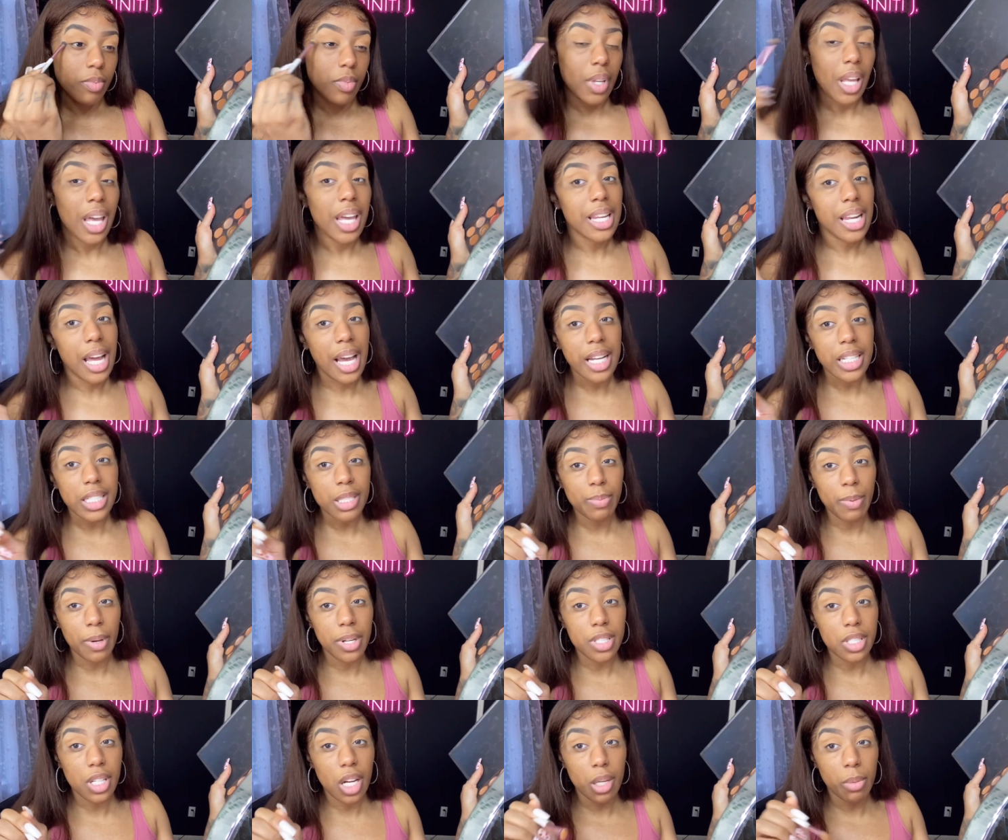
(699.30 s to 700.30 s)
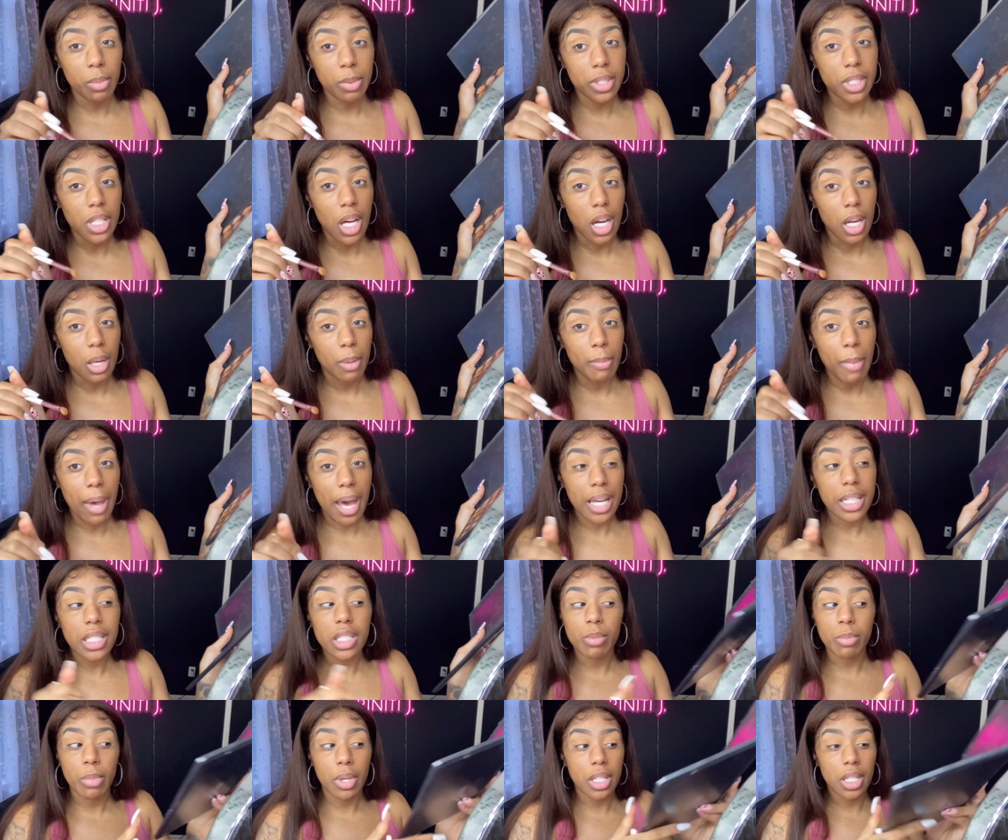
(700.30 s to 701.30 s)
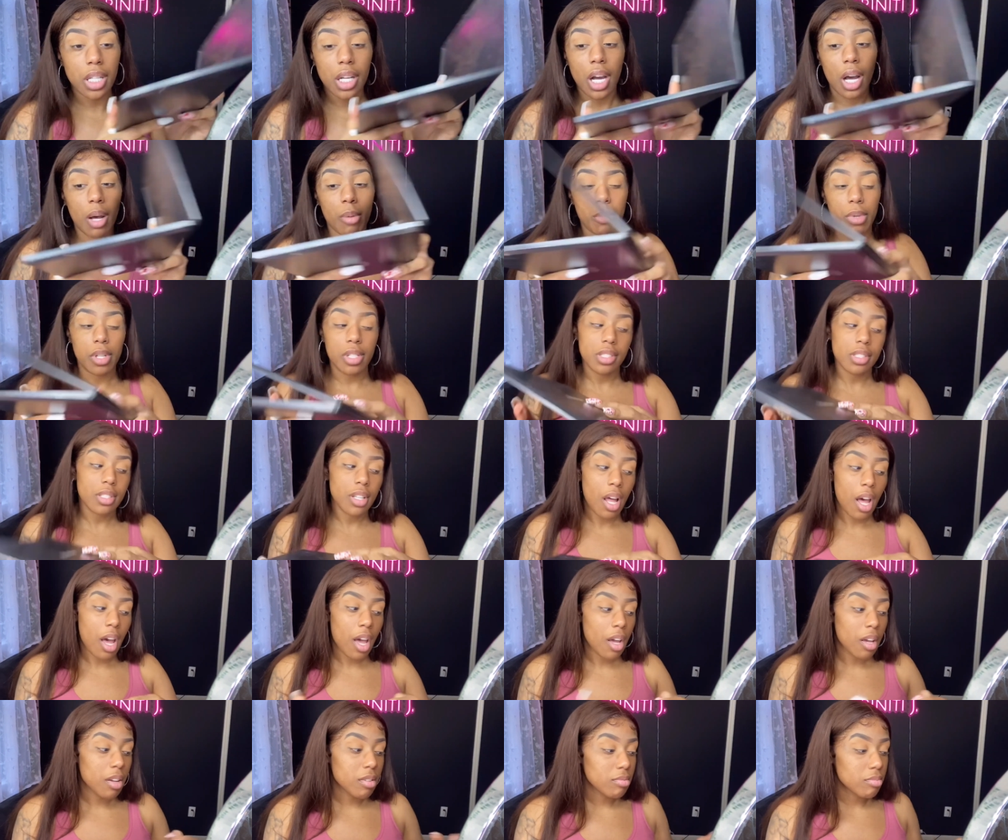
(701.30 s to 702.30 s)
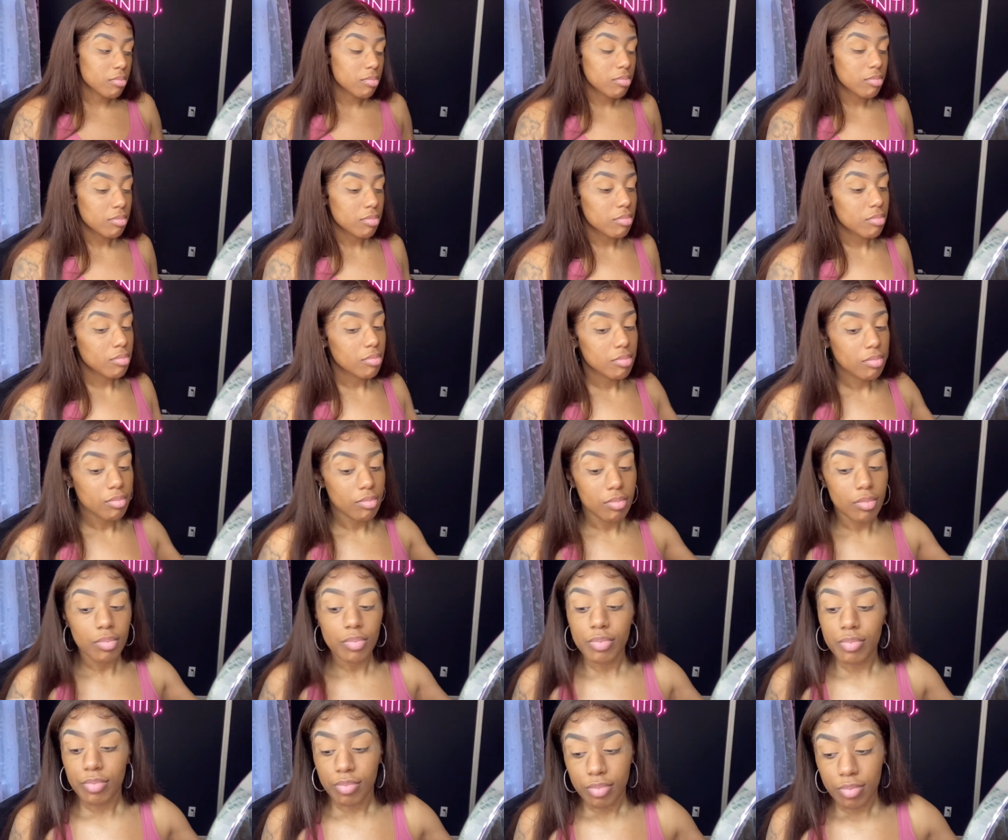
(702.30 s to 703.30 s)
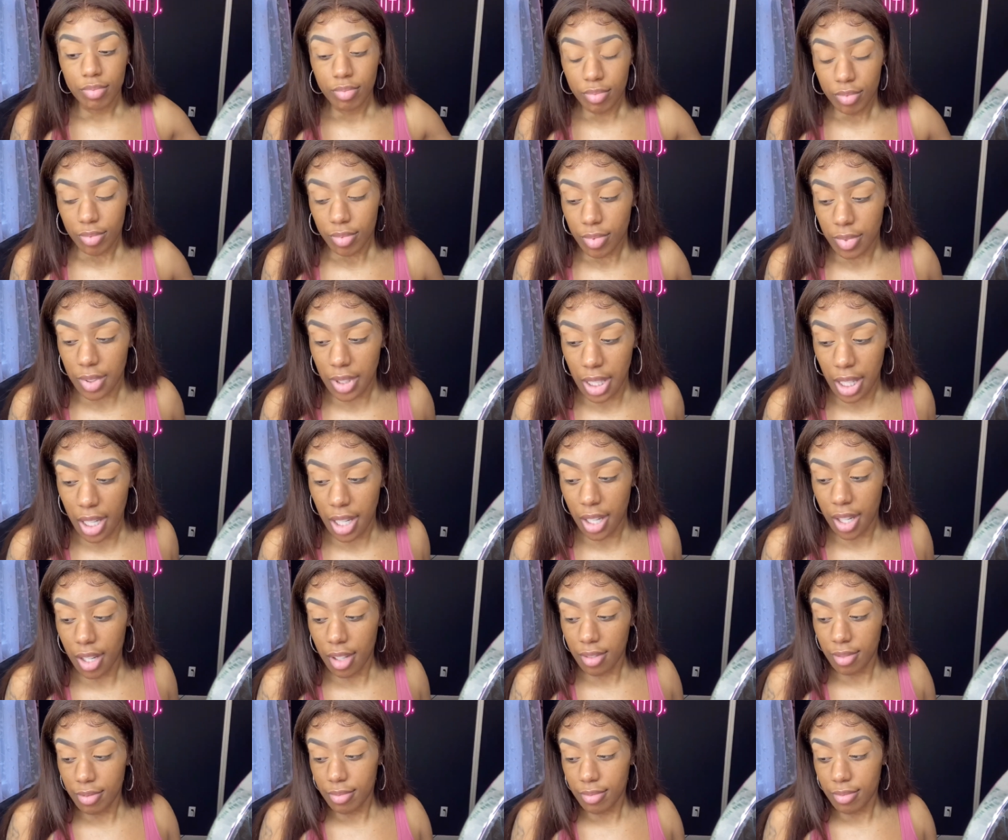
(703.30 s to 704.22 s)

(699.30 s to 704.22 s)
And I expect y'all to be talking back to me in the comments like, yeah.